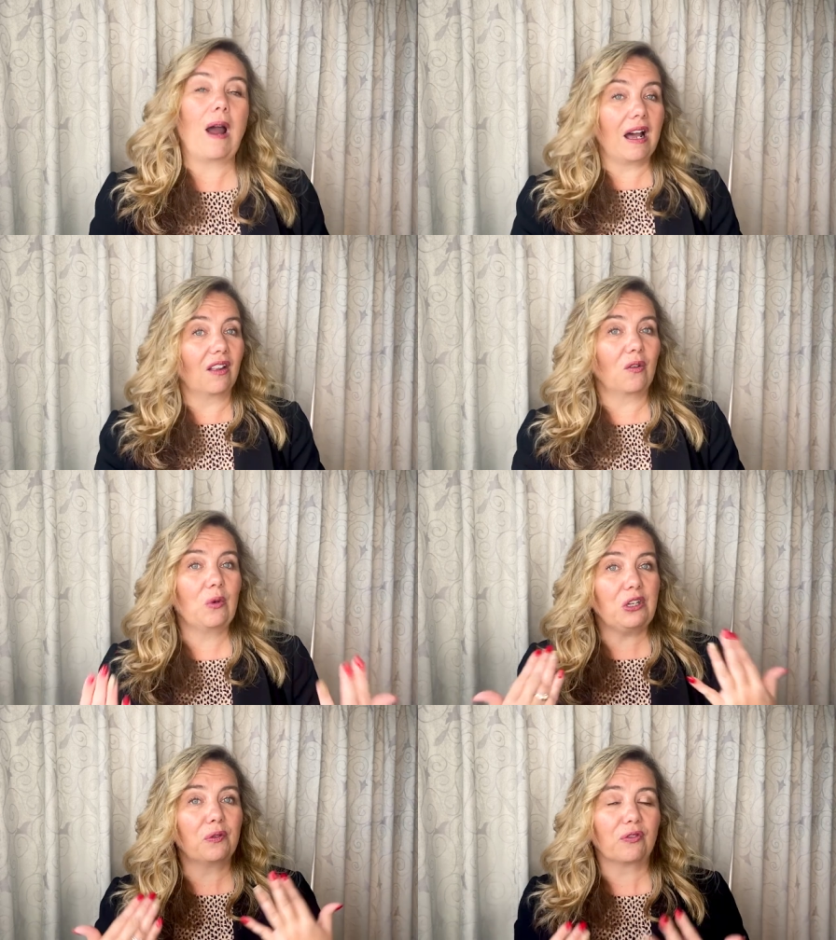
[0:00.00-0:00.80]
While
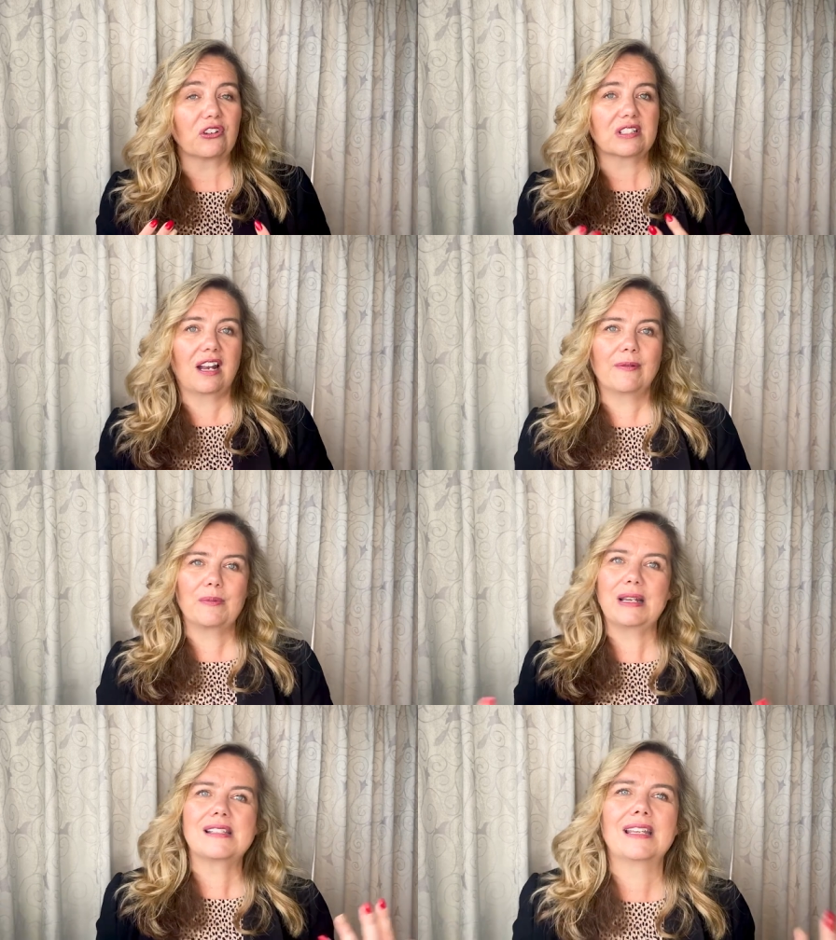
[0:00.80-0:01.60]
when you first come, it
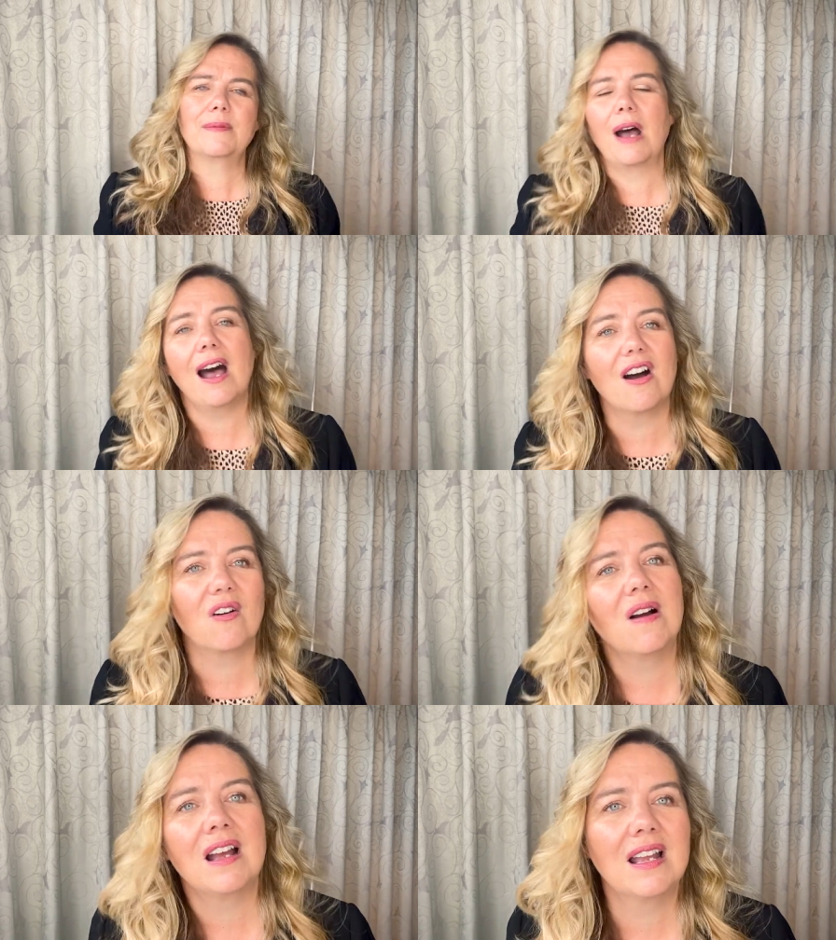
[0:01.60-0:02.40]
may seem, oh,
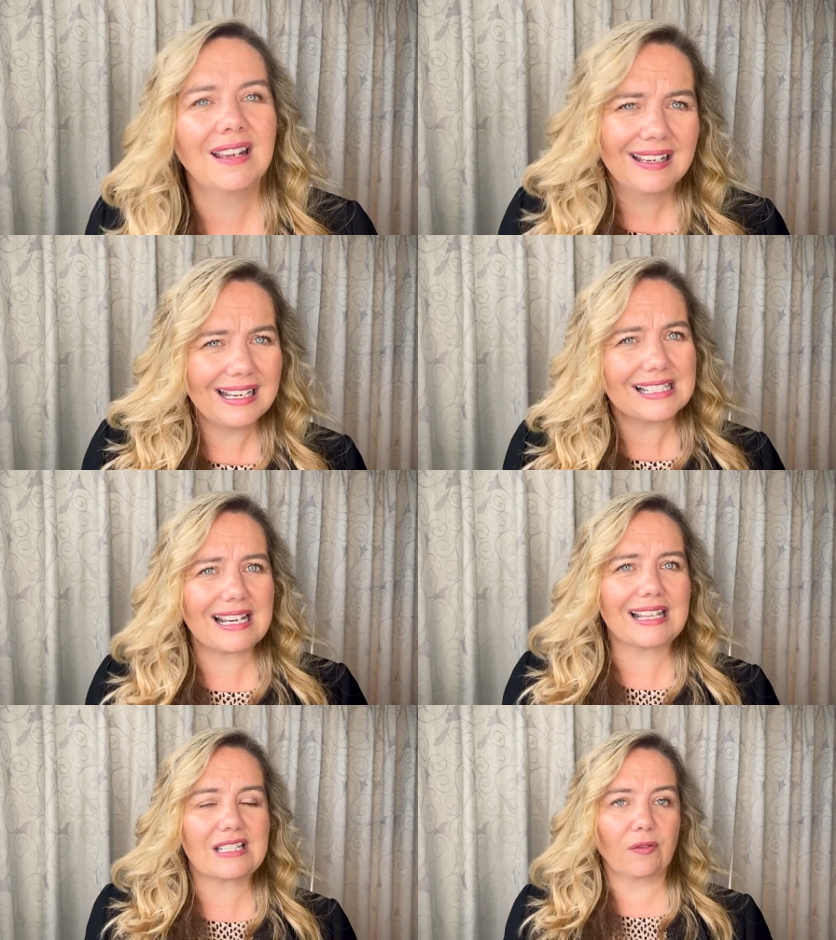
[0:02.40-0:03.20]
it's
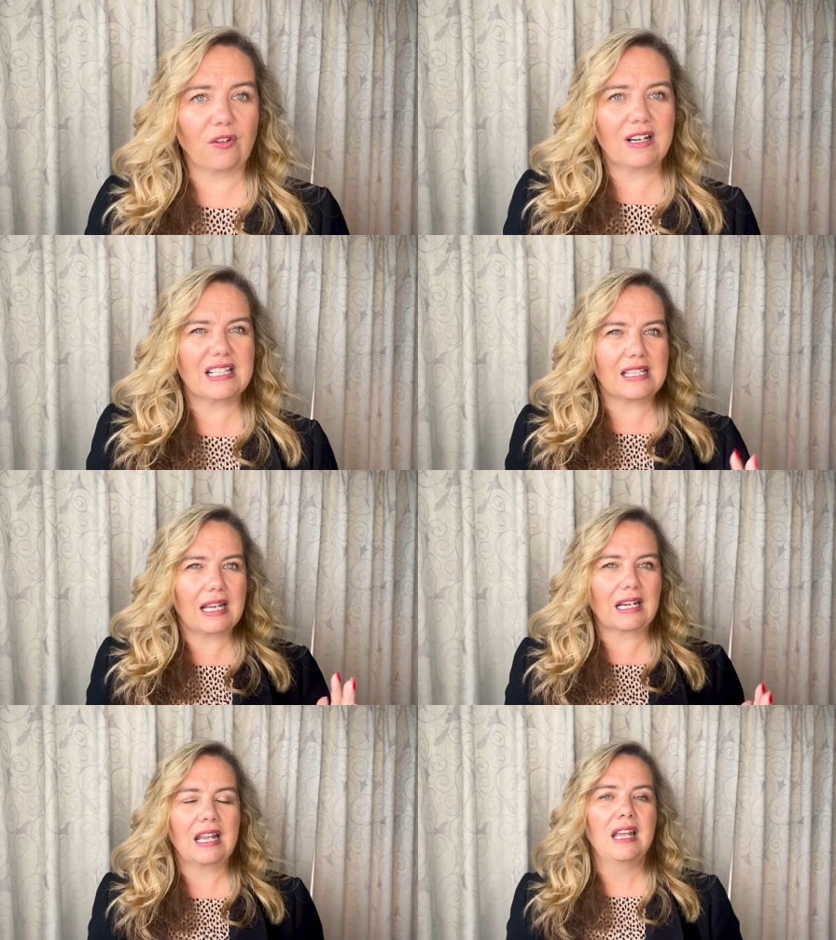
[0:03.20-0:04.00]
not that different. It's
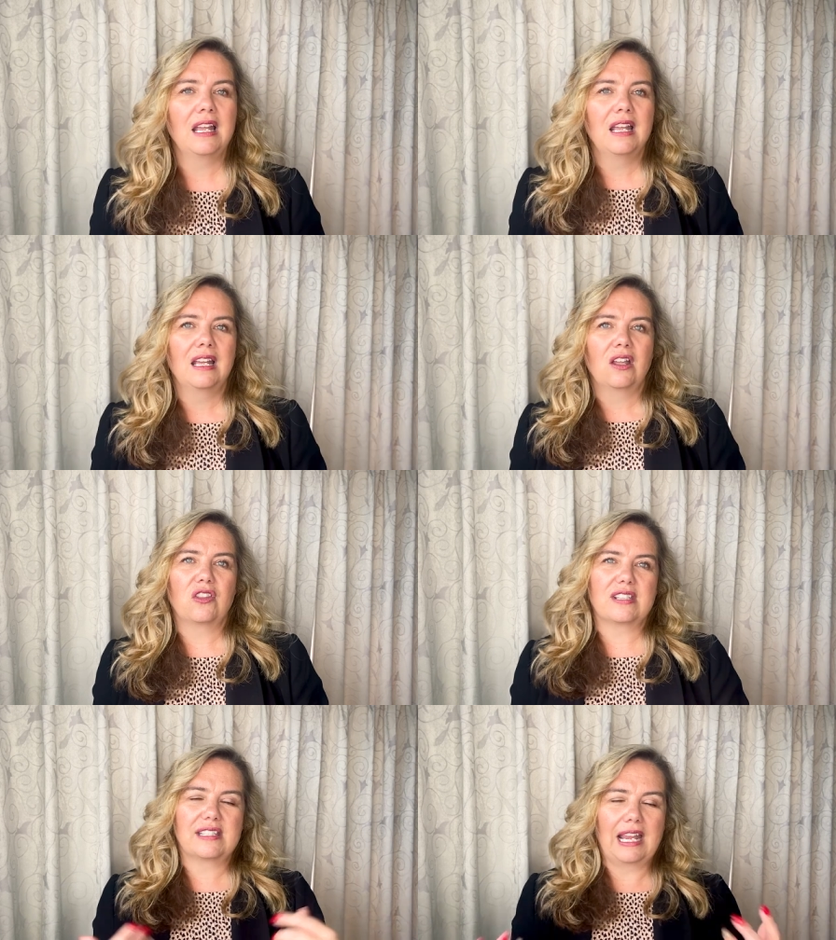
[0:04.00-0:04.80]
like
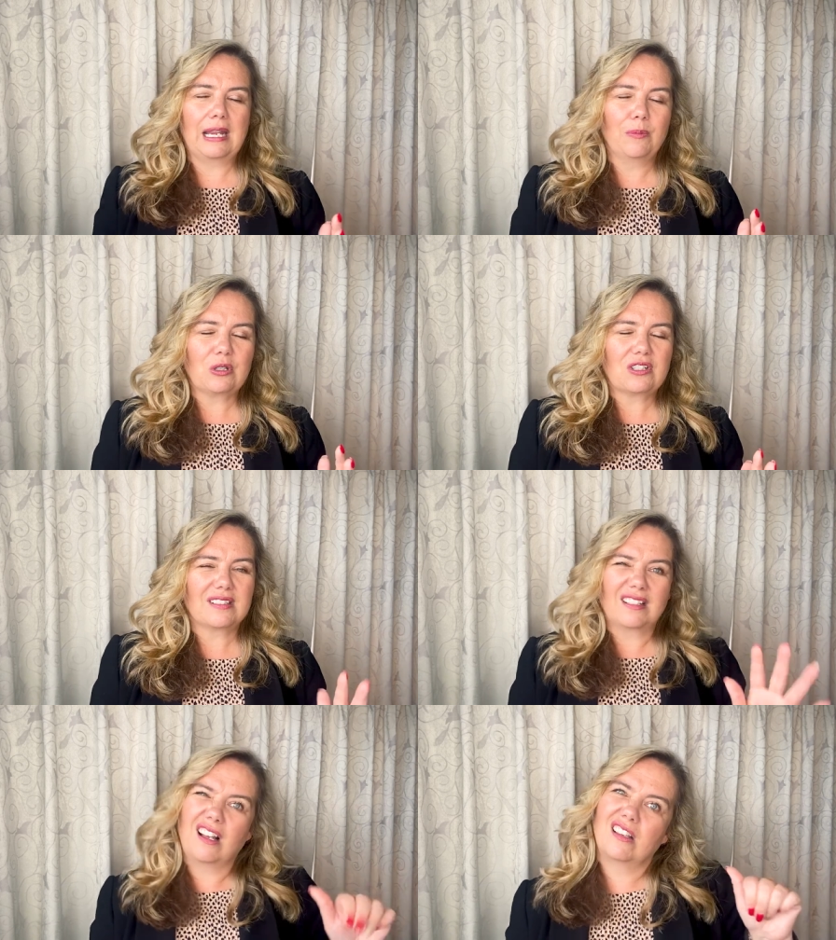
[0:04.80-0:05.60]
the same, but
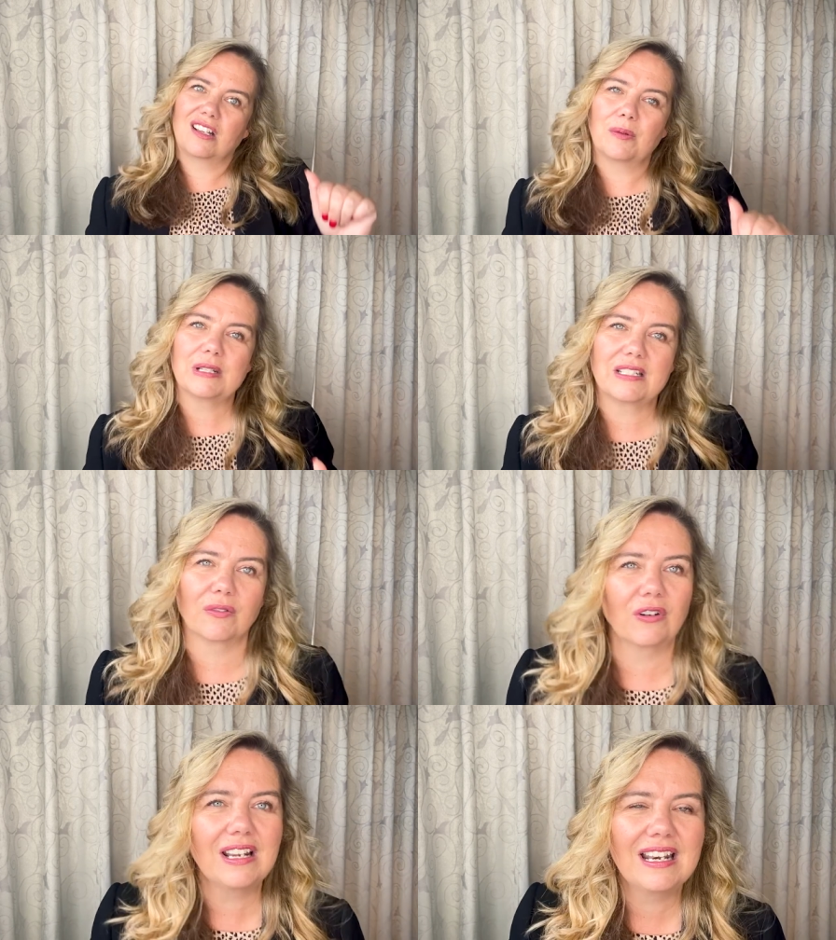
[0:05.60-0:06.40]
just a little bit
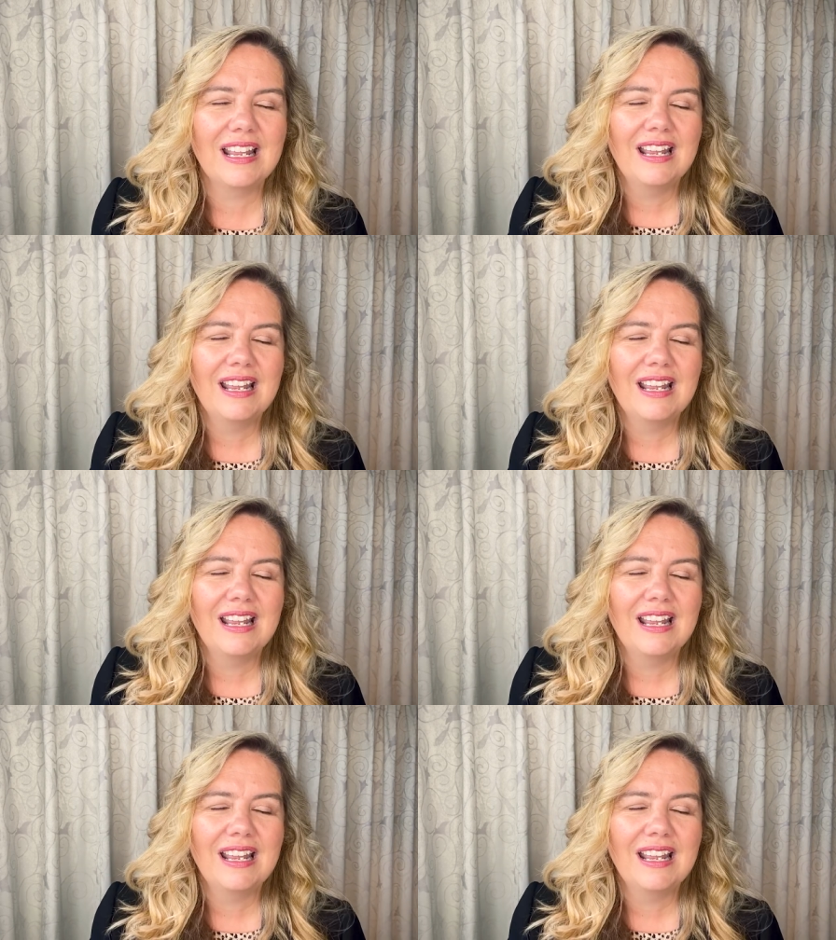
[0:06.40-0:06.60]
different.